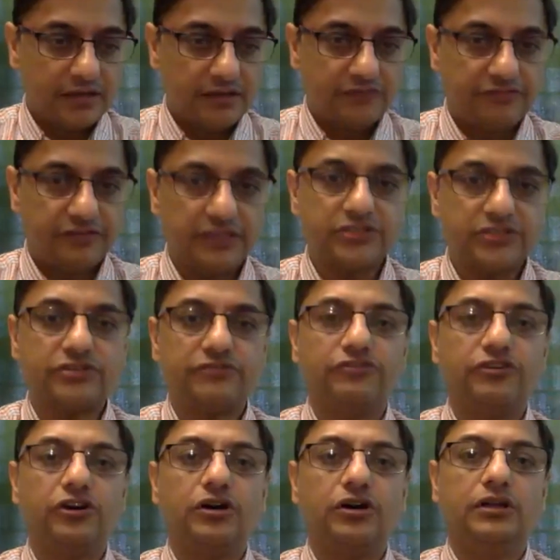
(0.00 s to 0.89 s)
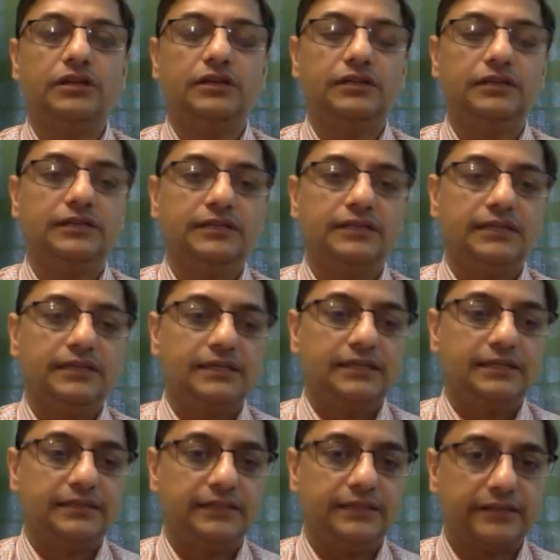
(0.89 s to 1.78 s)
First of all,
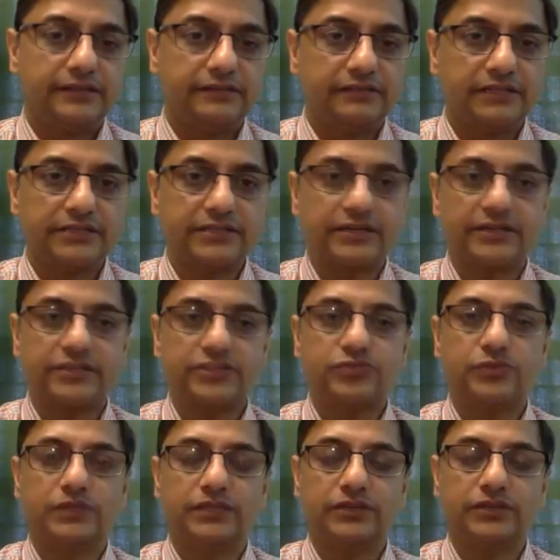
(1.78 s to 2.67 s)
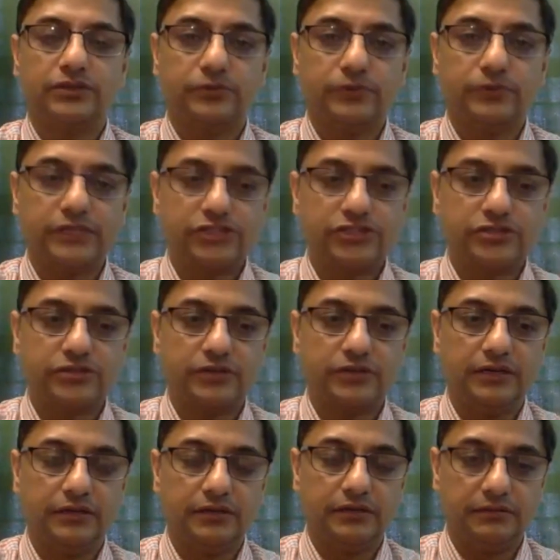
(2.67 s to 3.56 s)
the river Saraswati on which
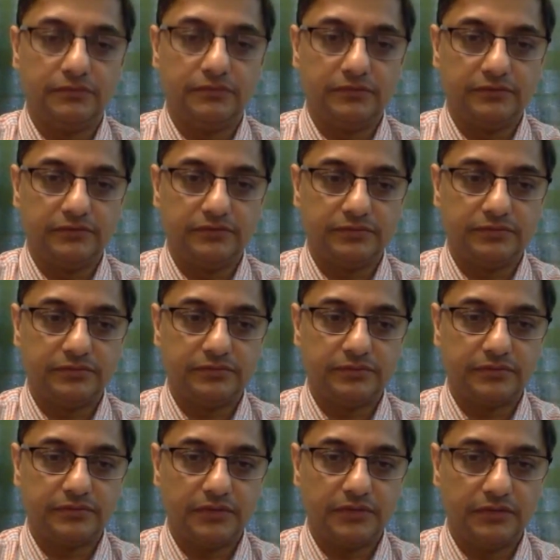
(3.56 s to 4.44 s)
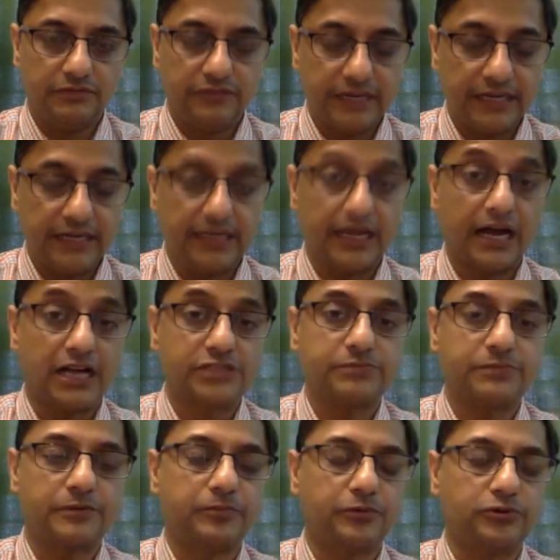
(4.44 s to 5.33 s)
a, a very
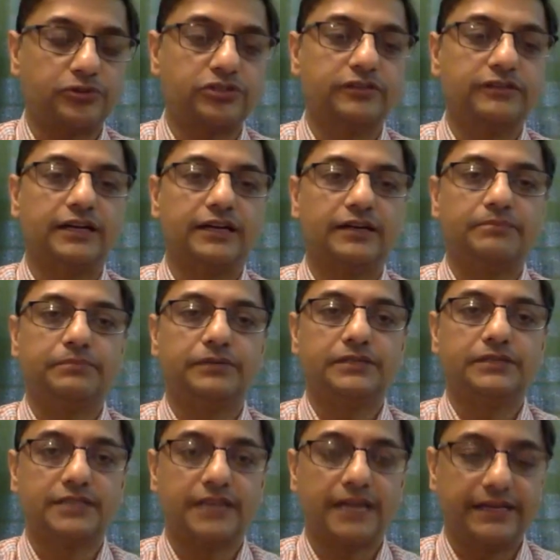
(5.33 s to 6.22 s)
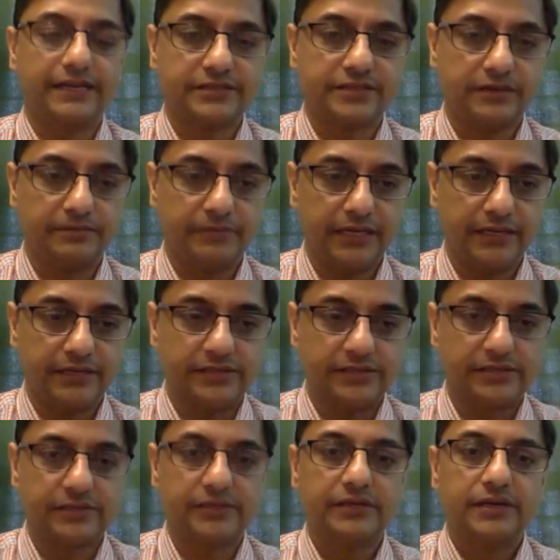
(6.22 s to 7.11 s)
large proportion of the Harappan sites are
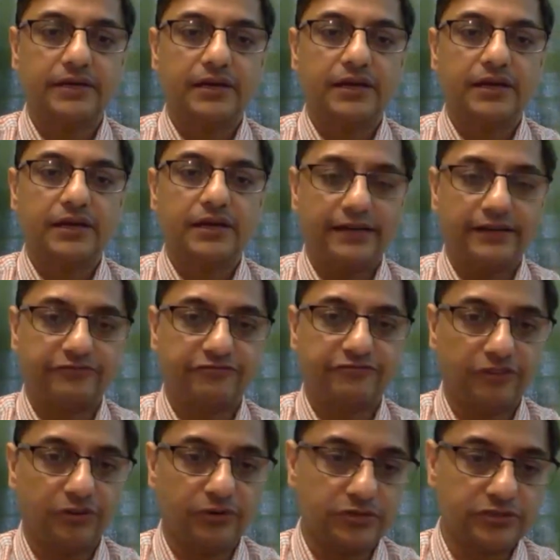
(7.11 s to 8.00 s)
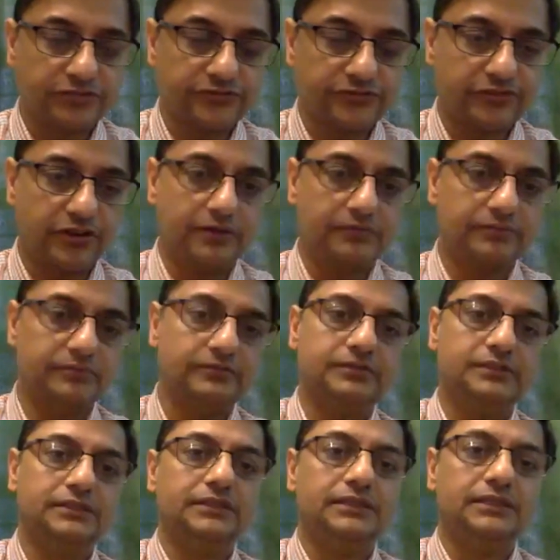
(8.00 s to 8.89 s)
based, and it flows from
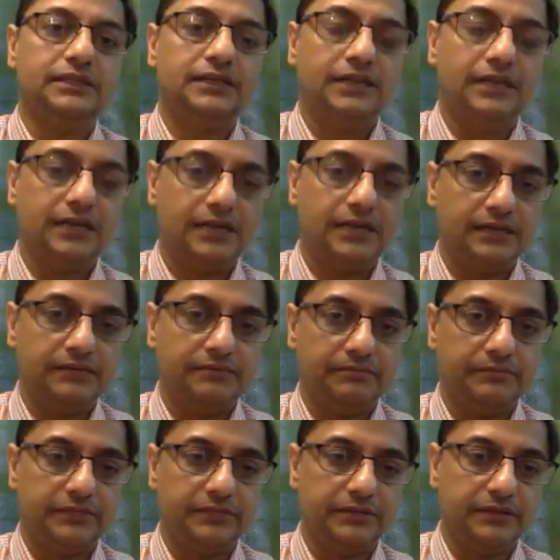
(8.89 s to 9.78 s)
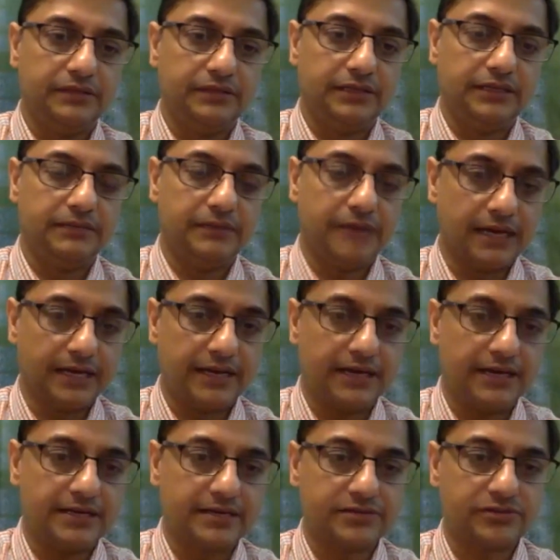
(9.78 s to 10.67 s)
um, the, the
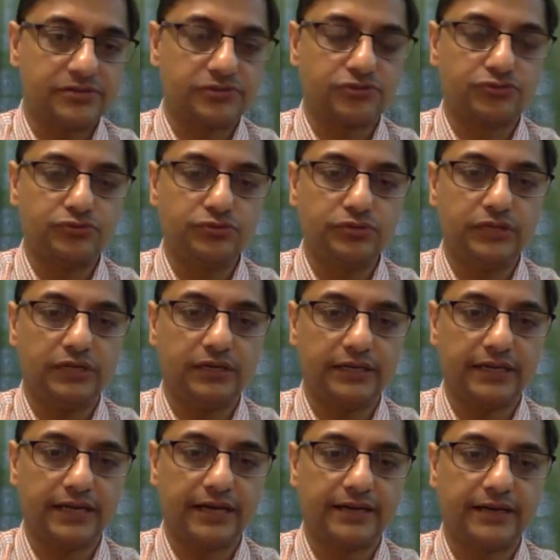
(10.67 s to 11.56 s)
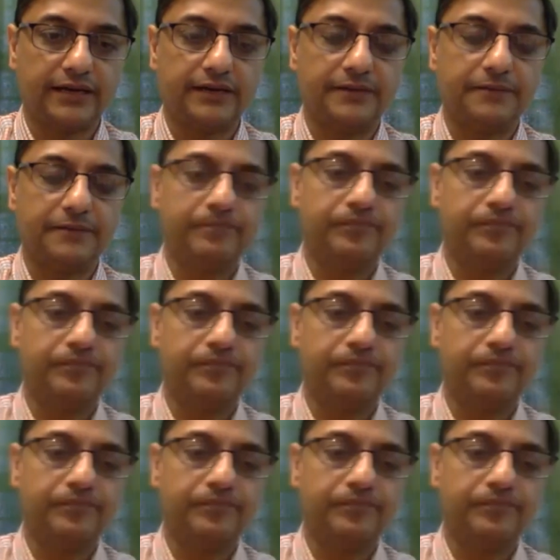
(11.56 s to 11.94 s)
Himalayas through Haryana,